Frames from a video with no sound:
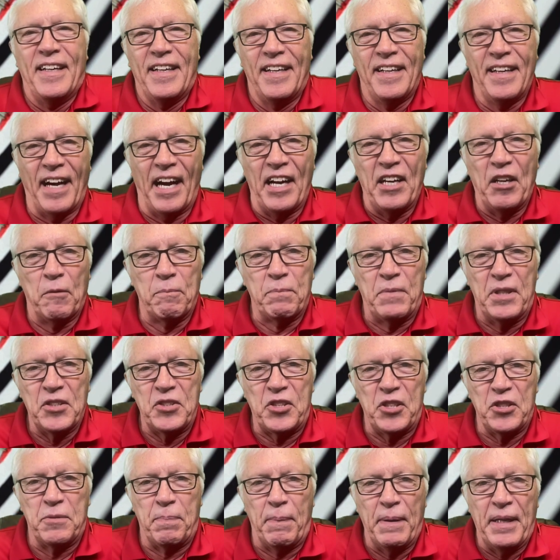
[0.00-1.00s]
I hope this
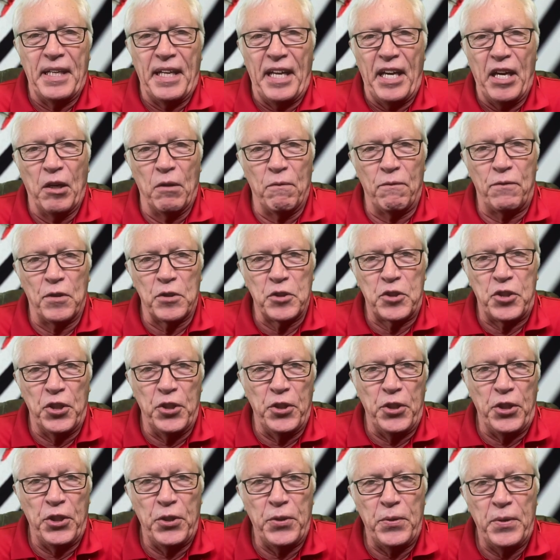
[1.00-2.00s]
has been helpful to
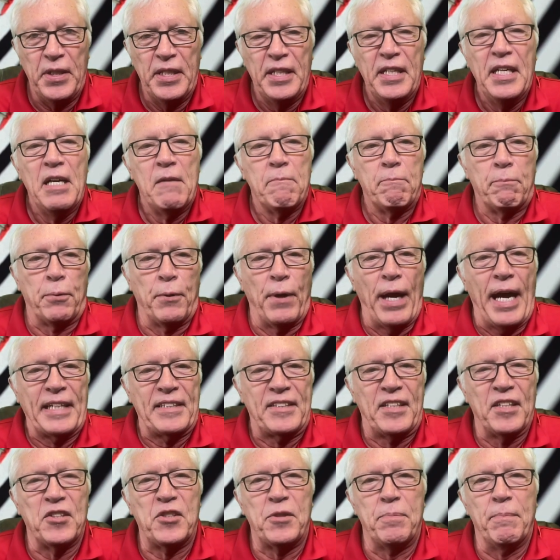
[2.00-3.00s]
you.
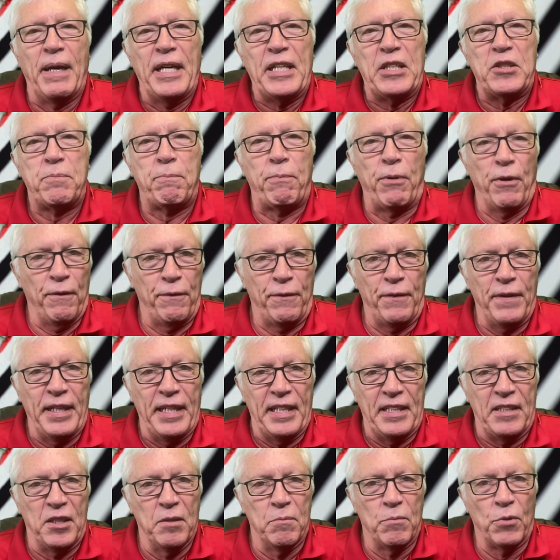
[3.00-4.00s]
Practice makes
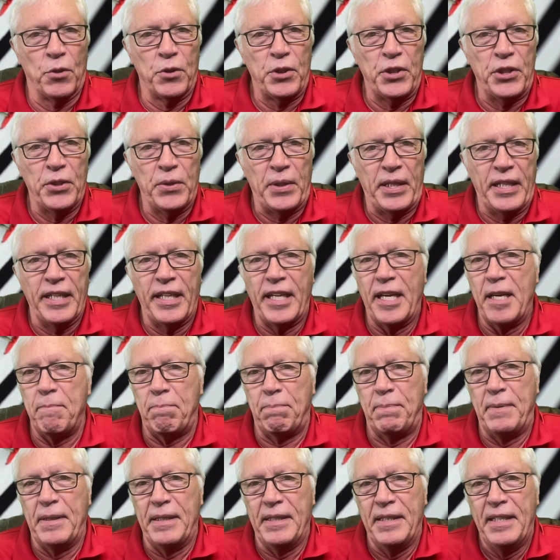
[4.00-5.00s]
perfect. The more you get
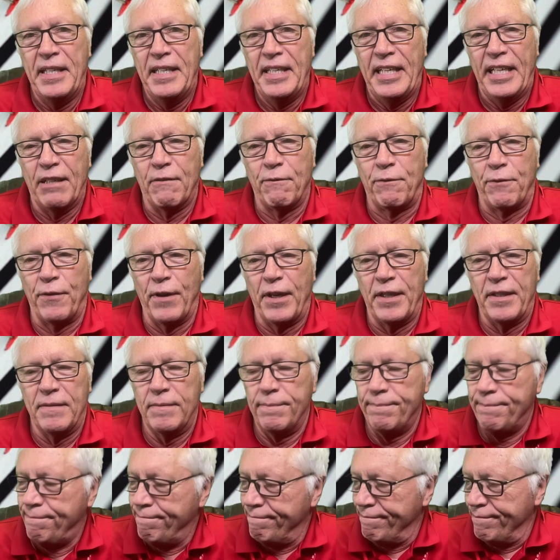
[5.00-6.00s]
up in front,
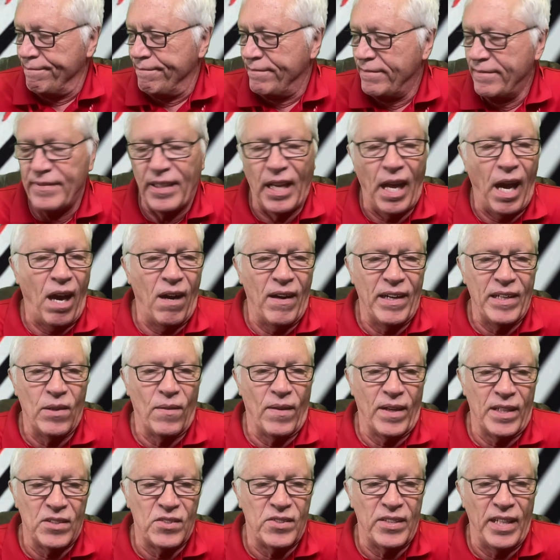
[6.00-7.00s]
I don't
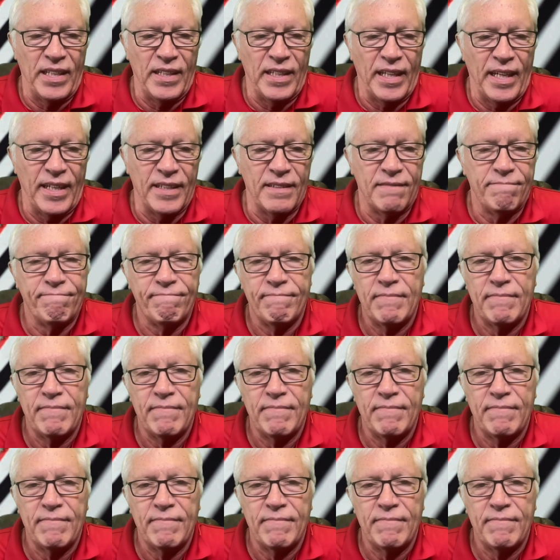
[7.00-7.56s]
want to say that.